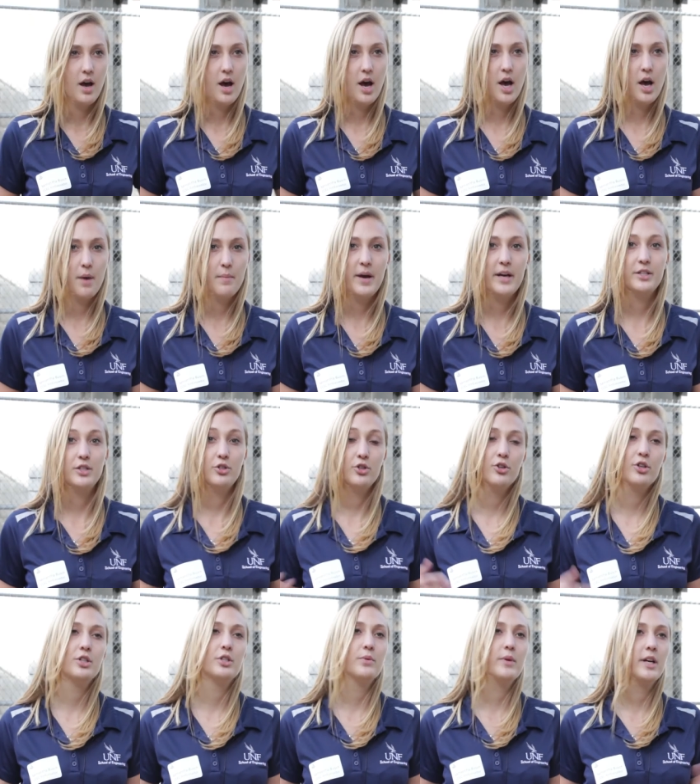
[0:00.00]
As
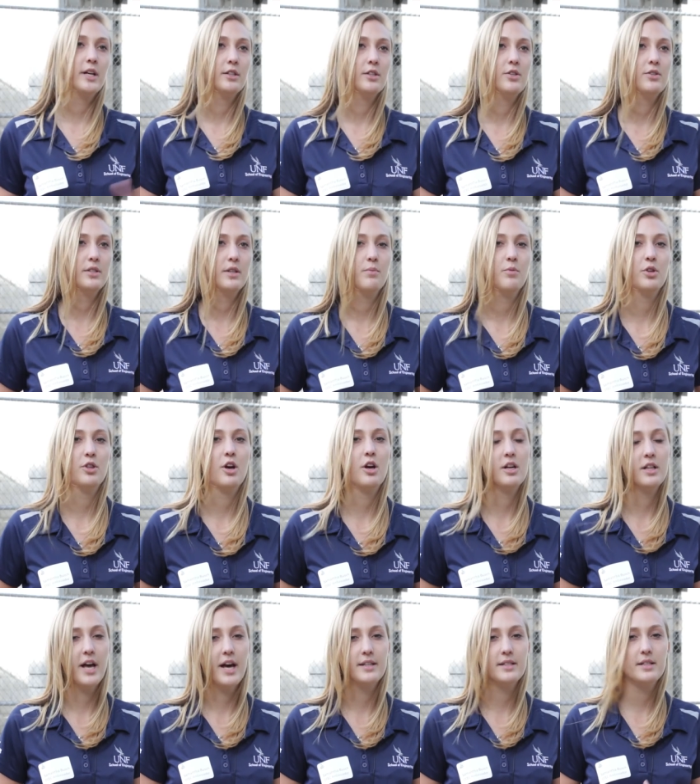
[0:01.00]
students, we get to use them with our
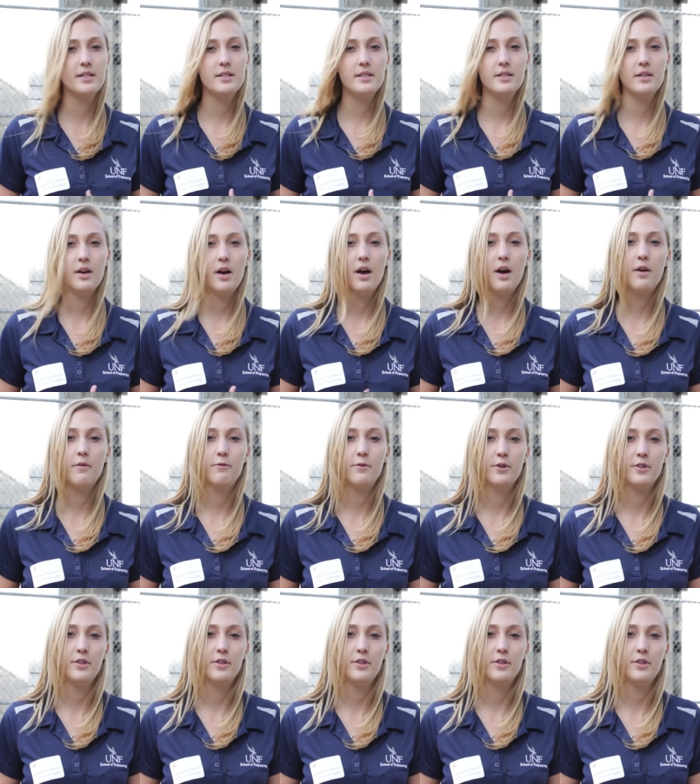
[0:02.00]
classes for